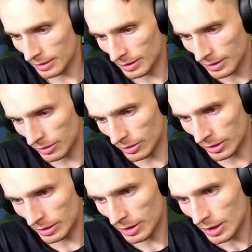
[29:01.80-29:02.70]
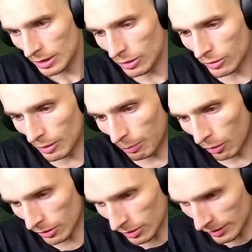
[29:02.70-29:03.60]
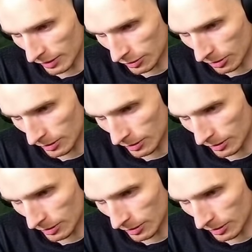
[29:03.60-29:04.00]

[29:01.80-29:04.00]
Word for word: Okay. You're good. Use the portal, and let's go to